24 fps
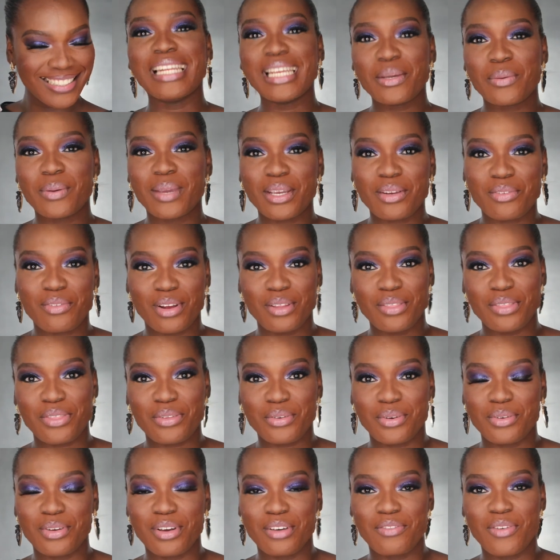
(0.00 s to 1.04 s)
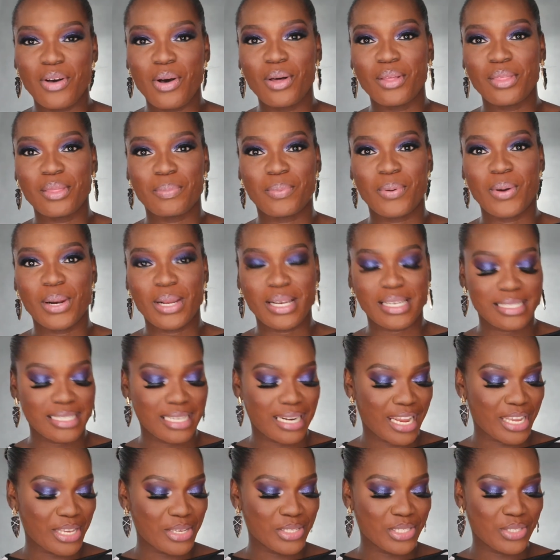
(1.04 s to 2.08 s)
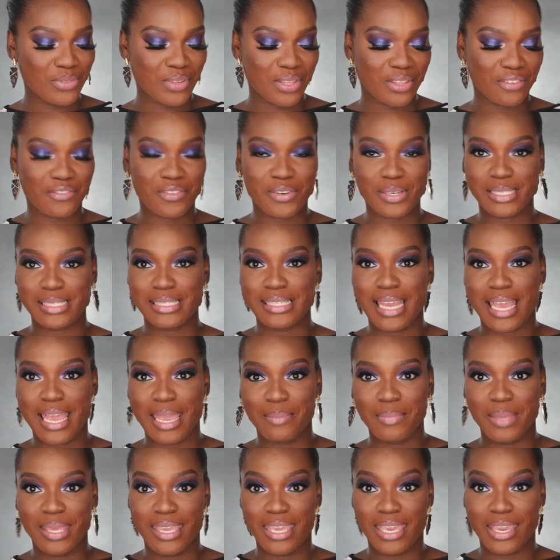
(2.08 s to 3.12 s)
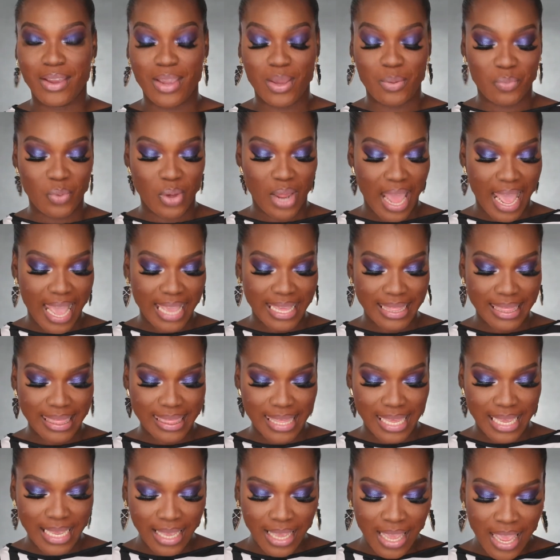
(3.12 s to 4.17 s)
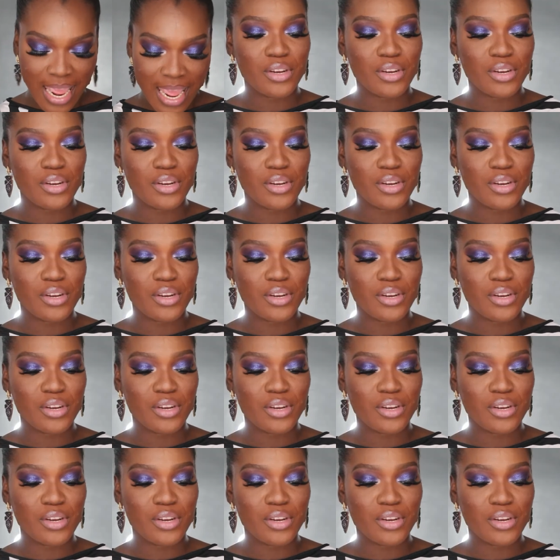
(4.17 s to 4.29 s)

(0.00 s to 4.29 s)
Quick run through of all the products that I use for the first time here and what I think.